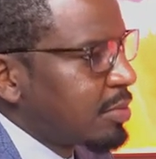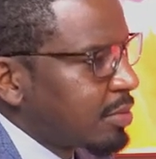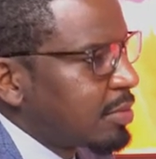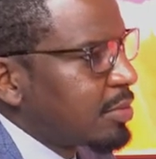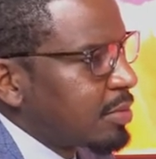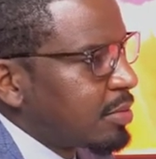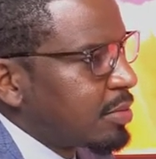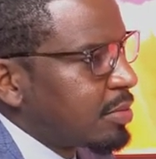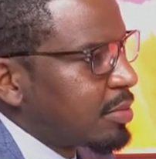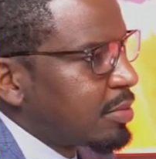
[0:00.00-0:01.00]

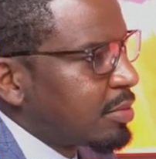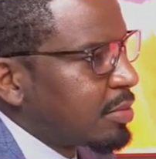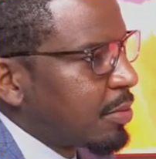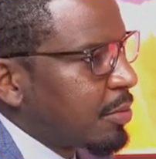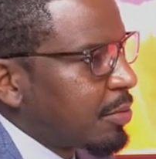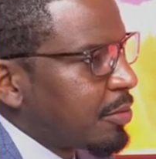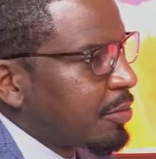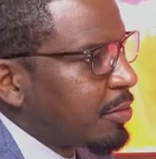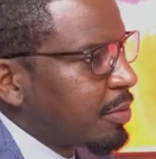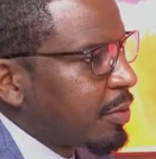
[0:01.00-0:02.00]

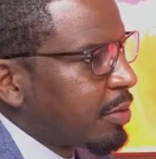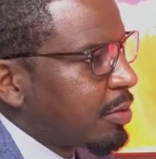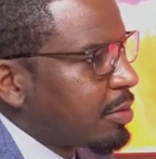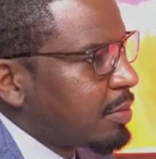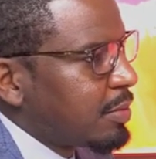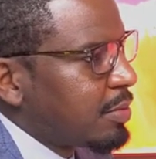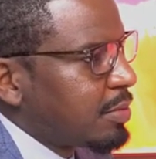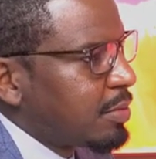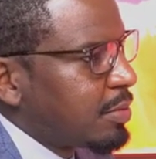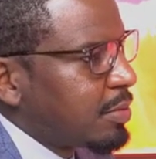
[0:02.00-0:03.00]
This person isn't speaking.